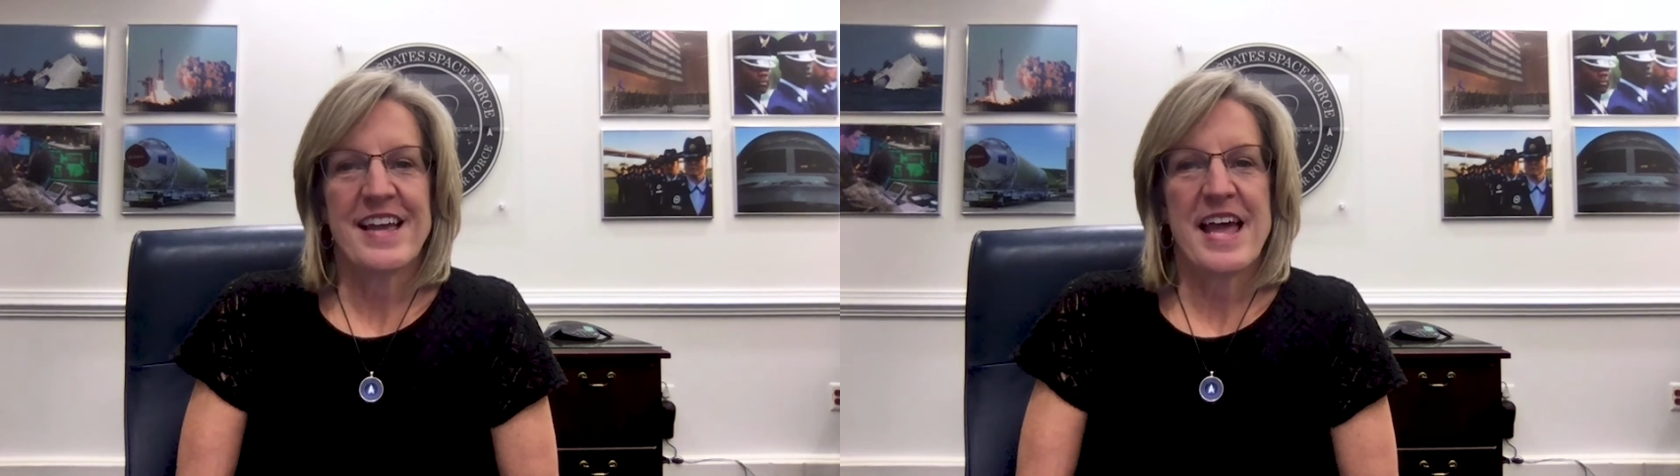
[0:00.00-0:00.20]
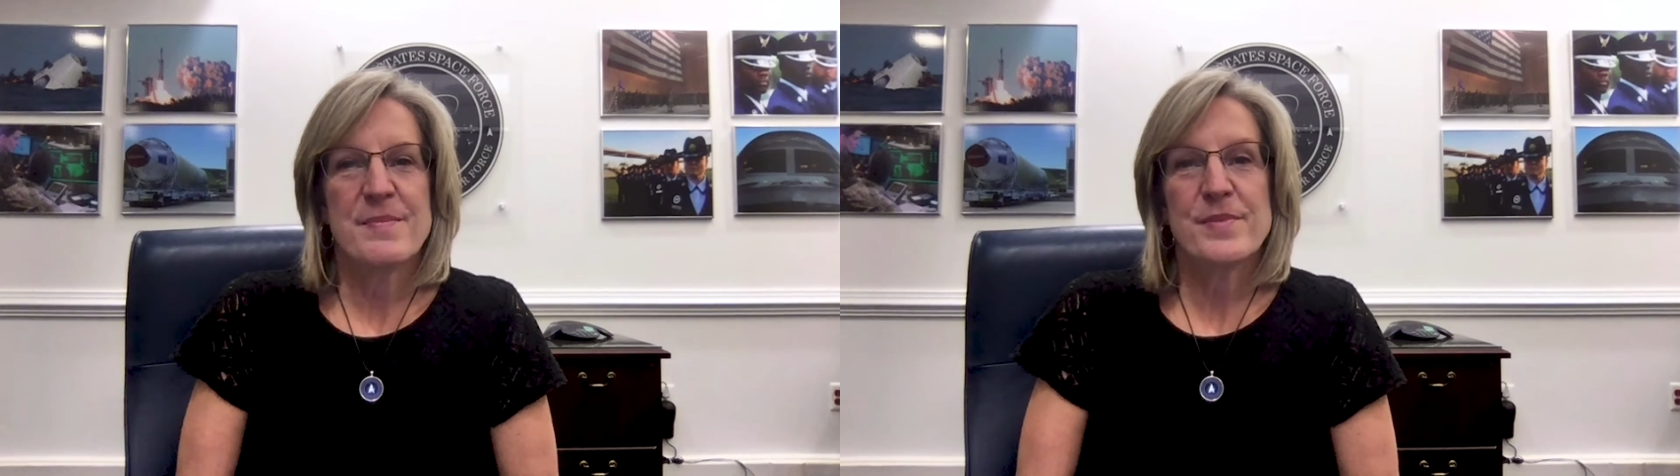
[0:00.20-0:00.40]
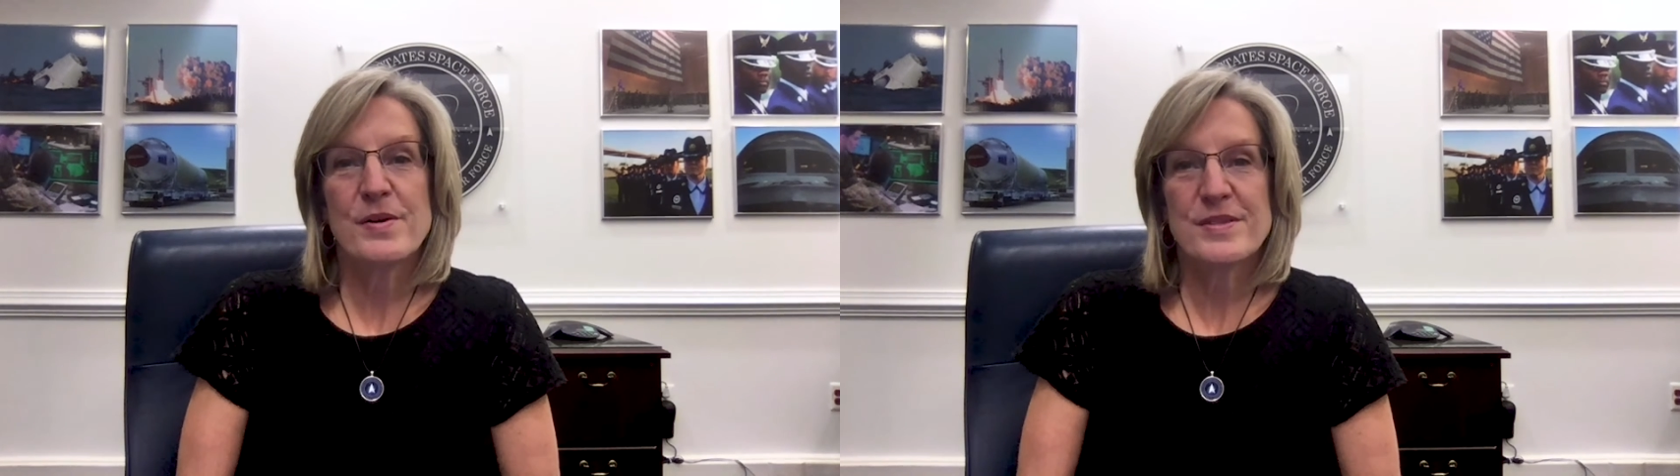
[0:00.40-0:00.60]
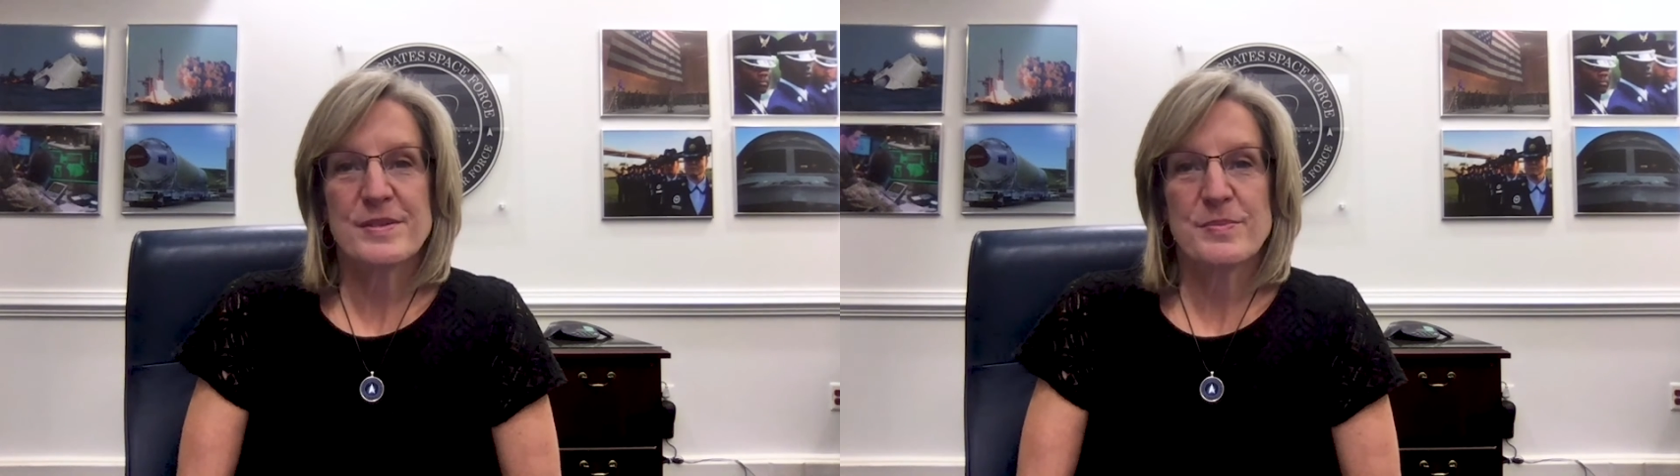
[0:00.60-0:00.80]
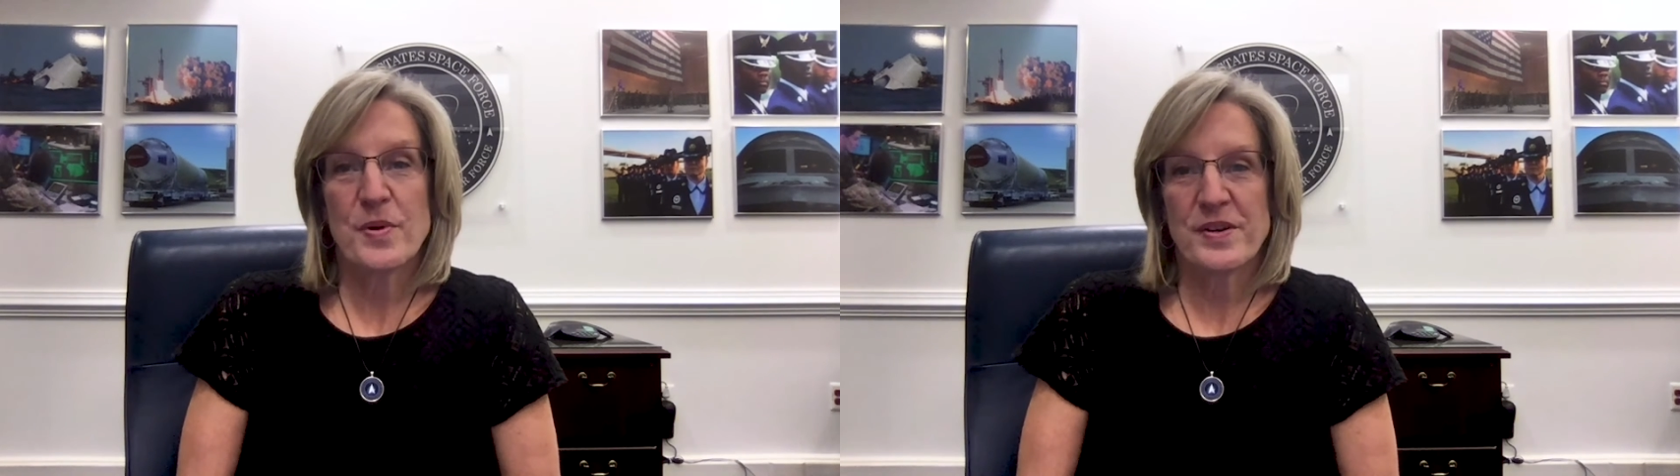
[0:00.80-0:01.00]
and most
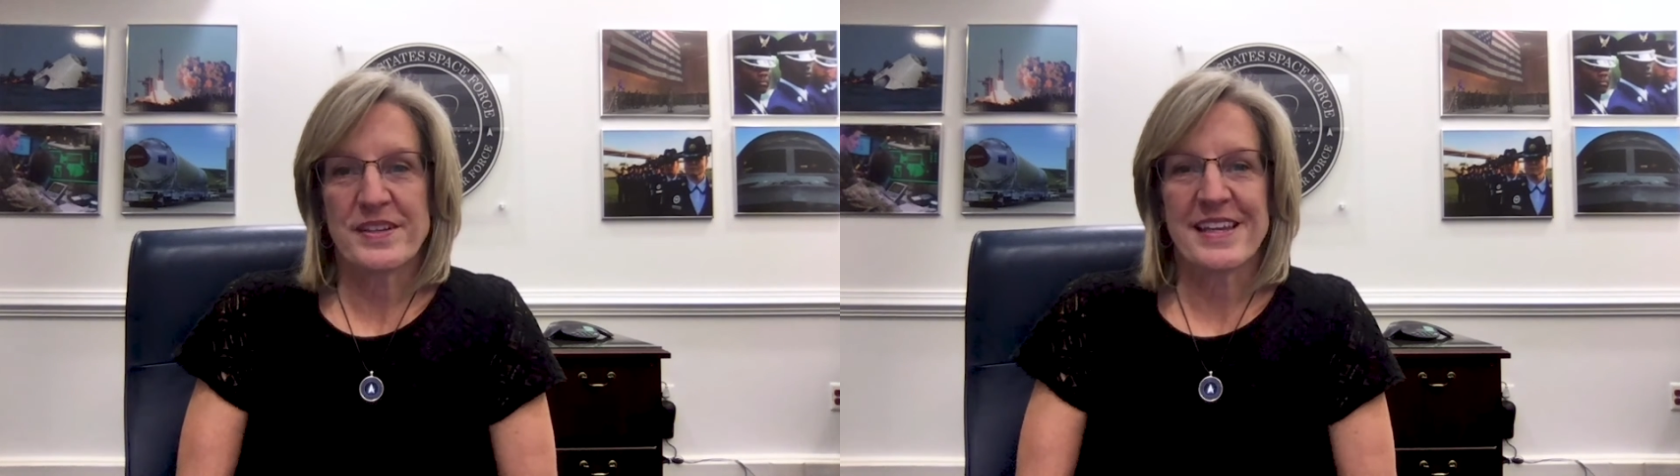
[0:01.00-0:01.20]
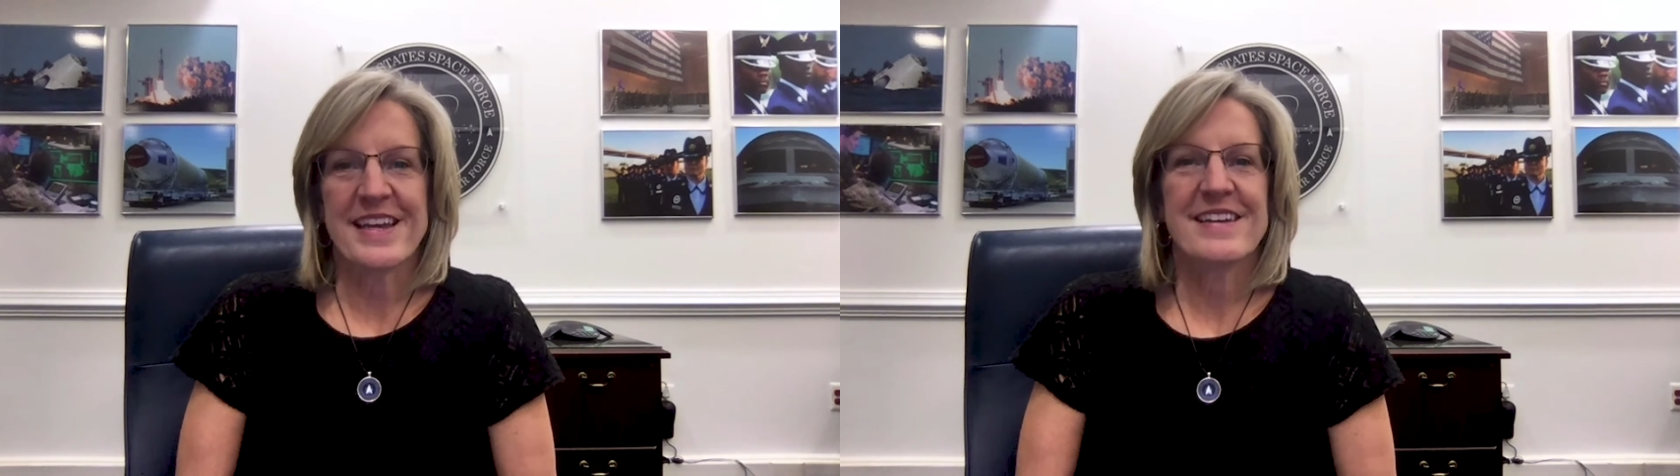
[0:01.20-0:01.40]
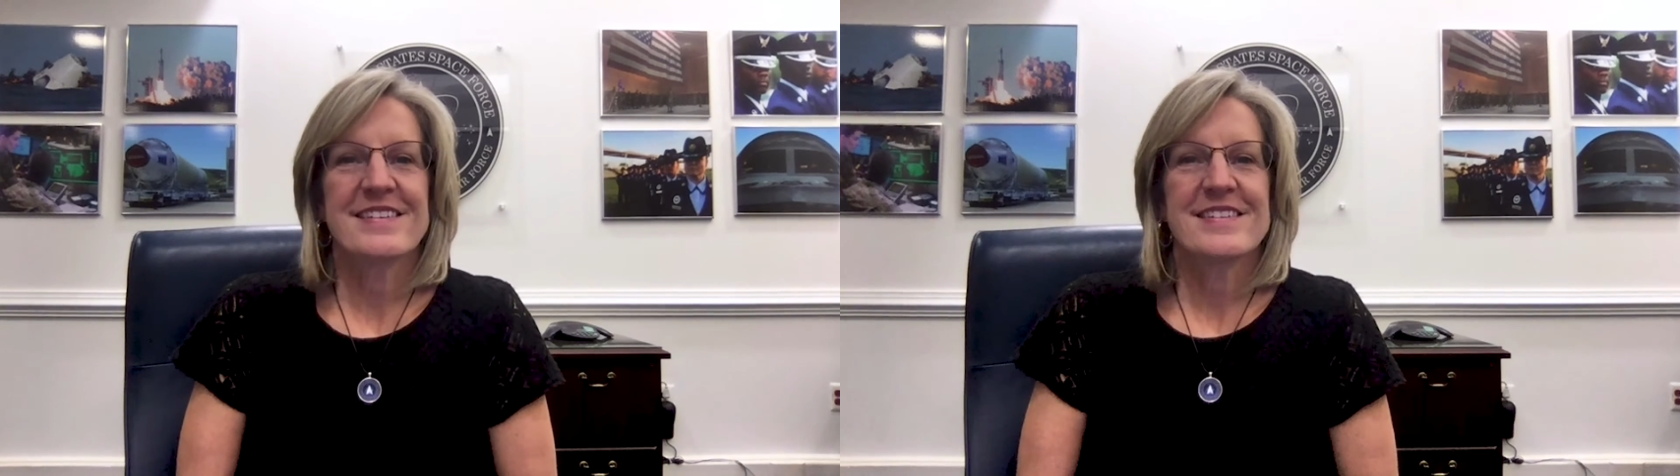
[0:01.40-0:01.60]
importantly,